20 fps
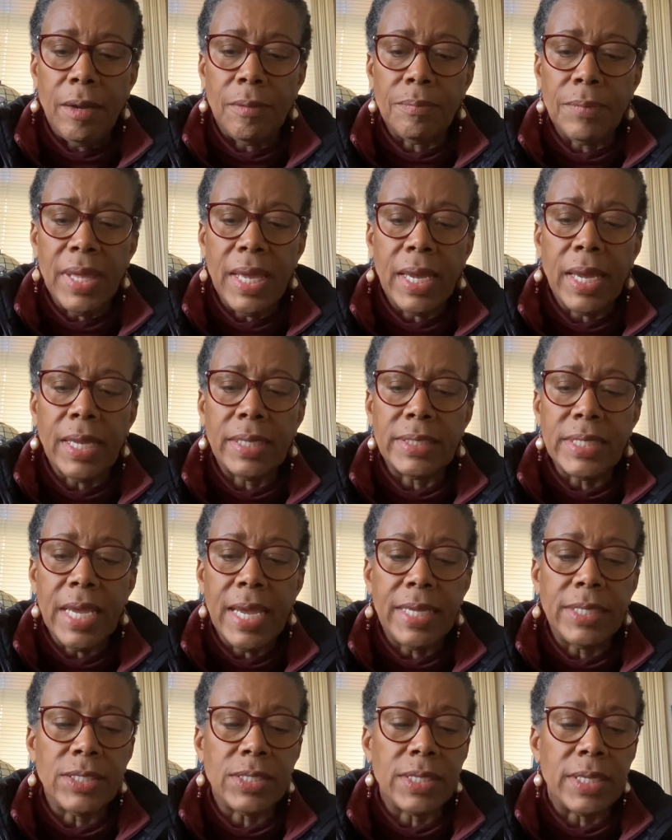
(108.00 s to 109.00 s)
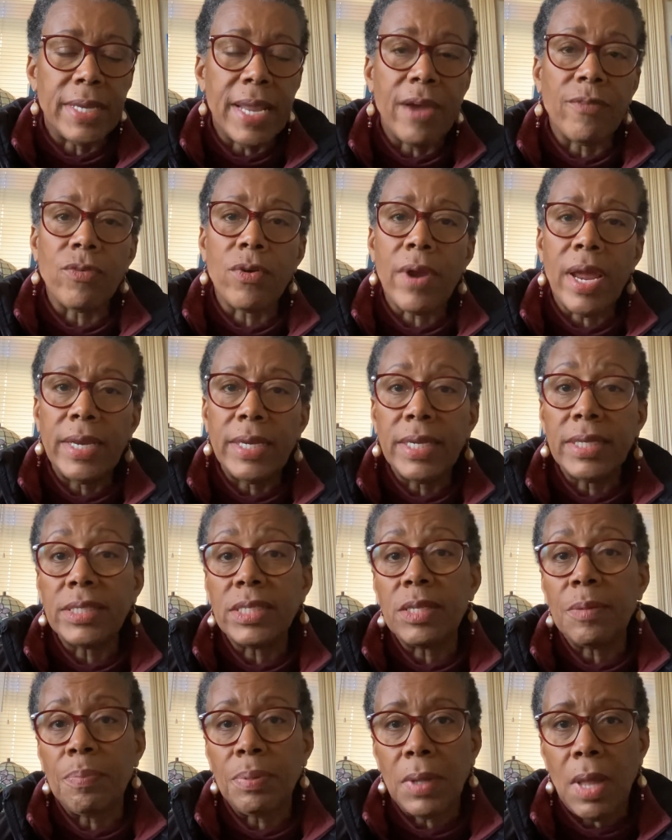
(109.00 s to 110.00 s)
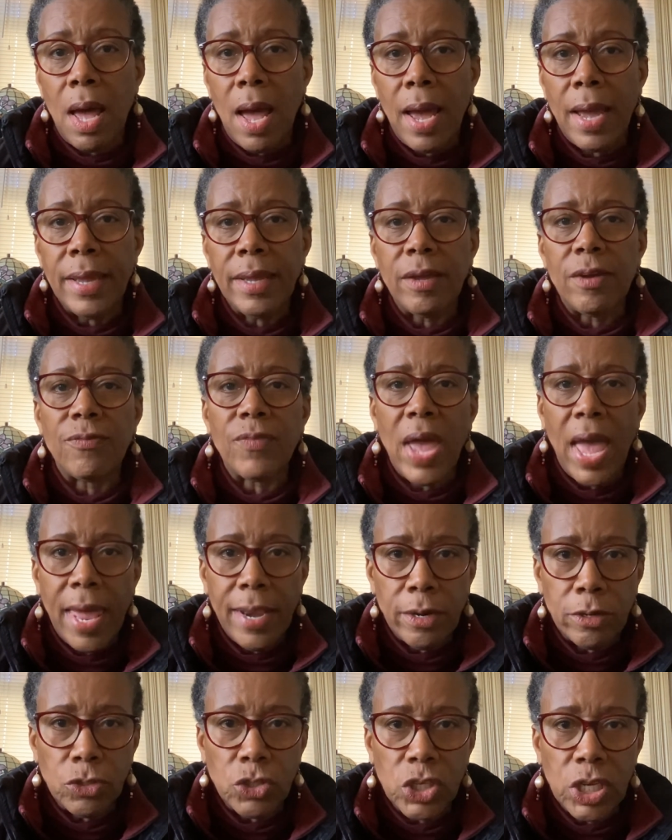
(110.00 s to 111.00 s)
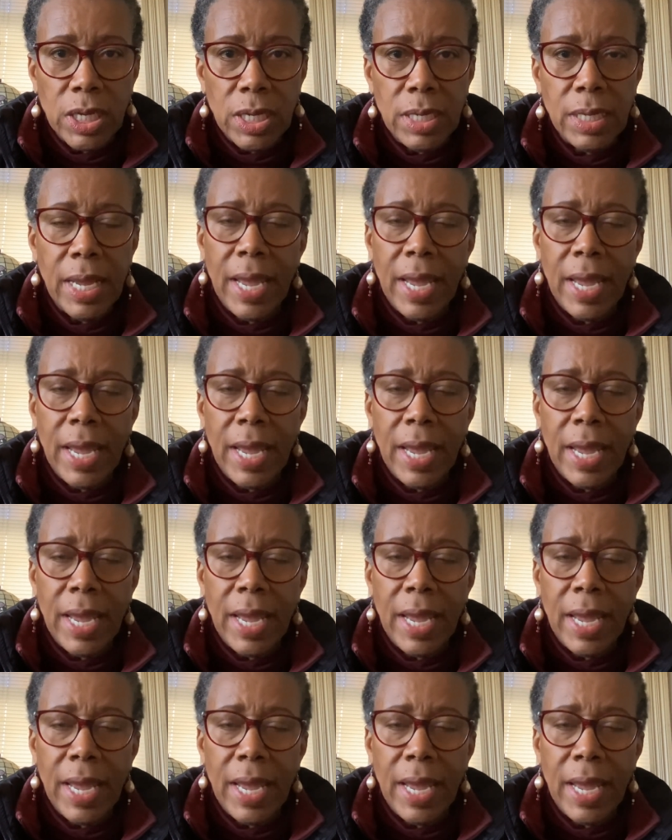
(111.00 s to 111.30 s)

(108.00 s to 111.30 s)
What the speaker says: It contains the never-ending supply of energy